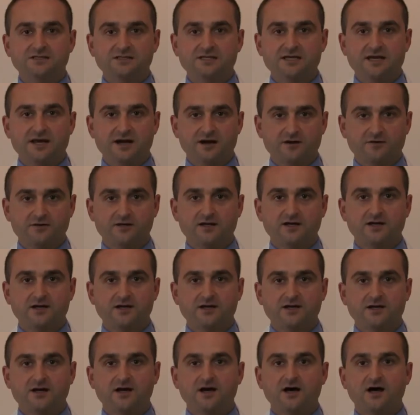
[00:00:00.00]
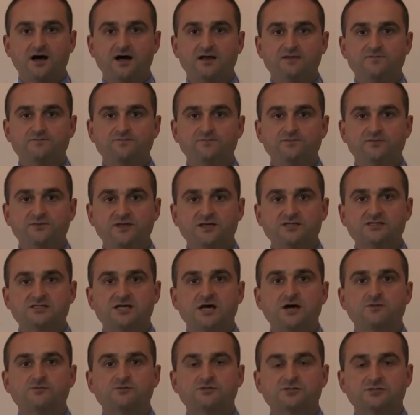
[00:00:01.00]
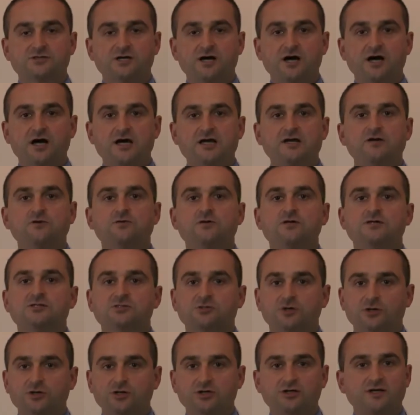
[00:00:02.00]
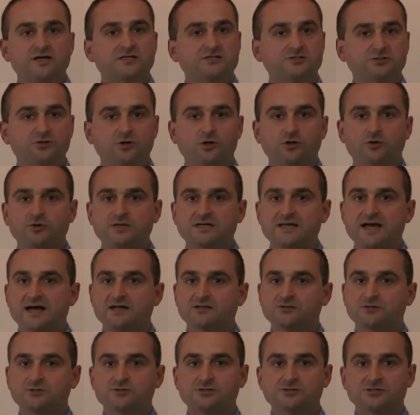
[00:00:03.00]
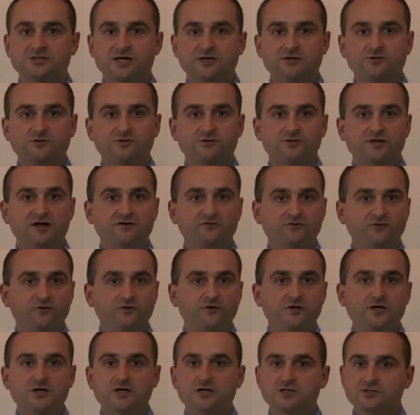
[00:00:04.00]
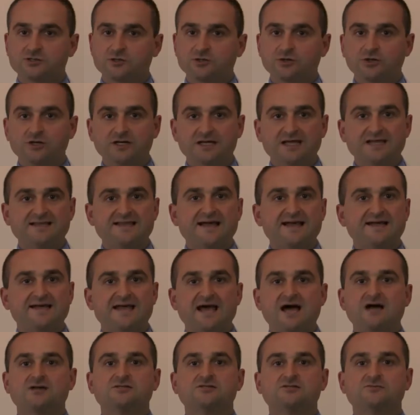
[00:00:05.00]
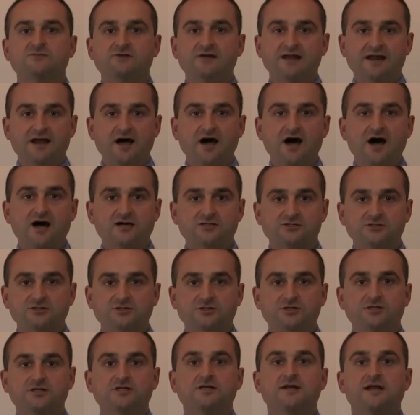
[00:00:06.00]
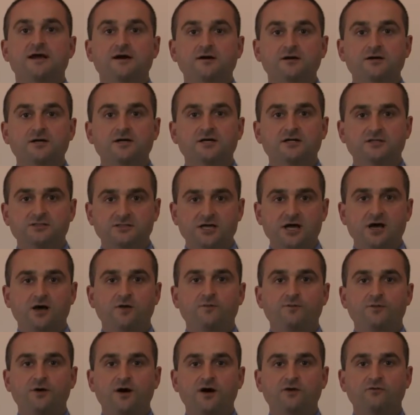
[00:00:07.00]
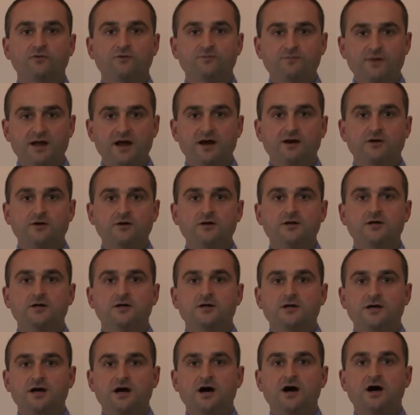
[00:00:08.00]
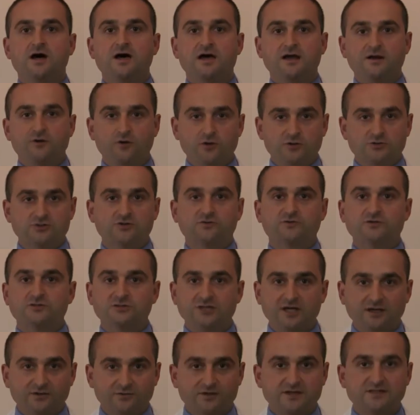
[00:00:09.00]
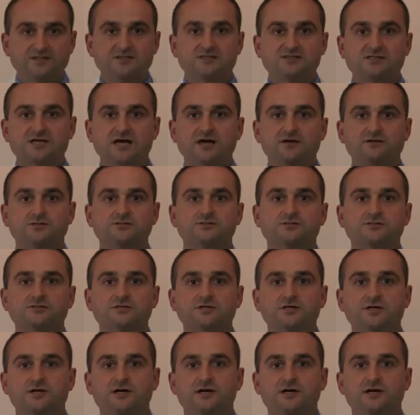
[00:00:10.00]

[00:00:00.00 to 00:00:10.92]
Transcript: to the area. This helps increase circulation all the way down to the cellular level, so you're going to get that calcium and that oxygen in there to help repair and also regenerate the cells.